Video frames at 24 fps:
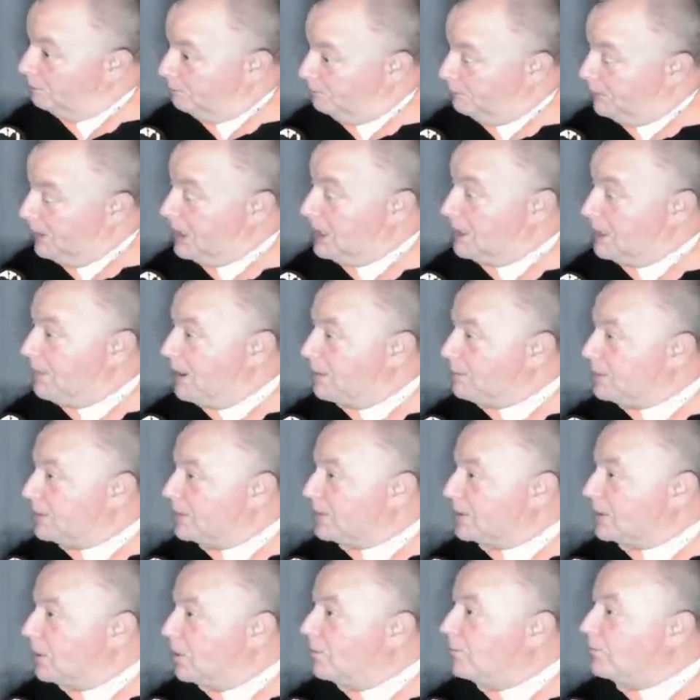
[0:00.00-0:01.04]
being a member of
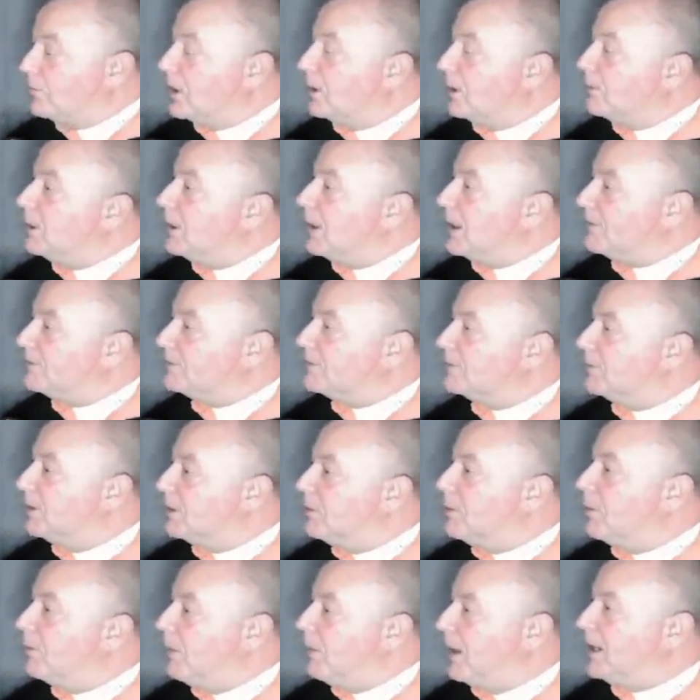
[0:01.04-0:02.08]
the golf club, you have to be
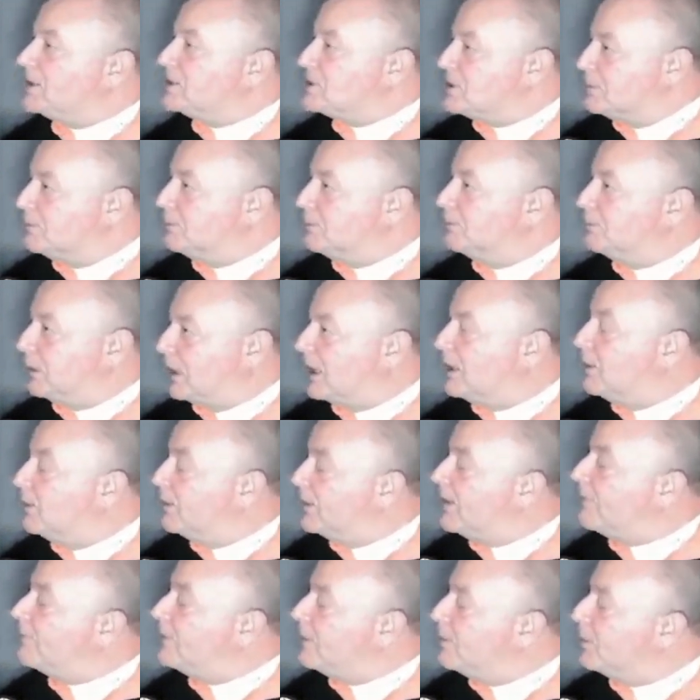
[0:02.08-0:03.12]
prepared to play with
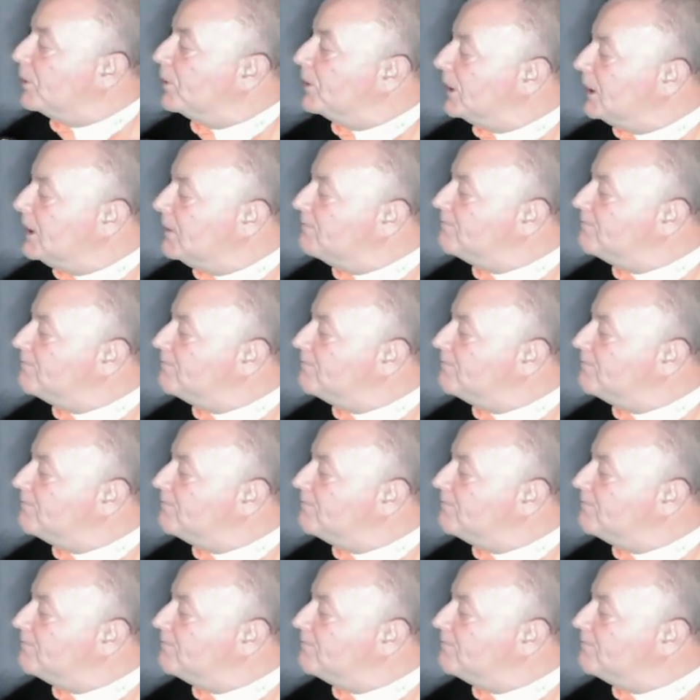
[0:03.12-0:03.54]
everybody.